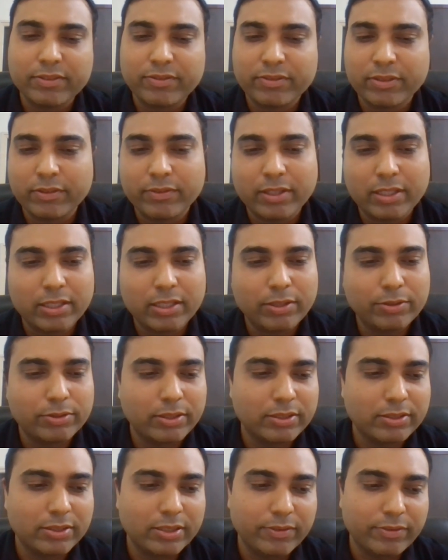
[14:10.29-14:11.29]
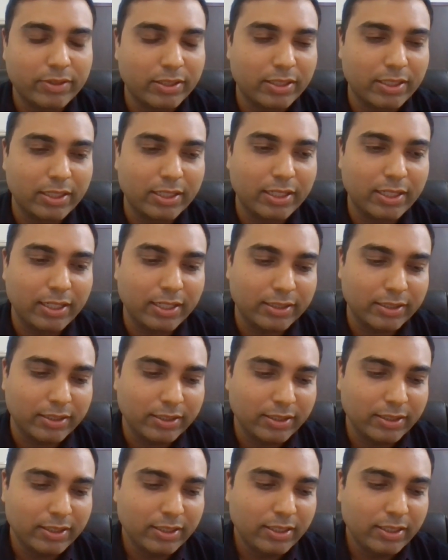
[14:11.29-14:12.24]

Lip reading: different warehouses, different head.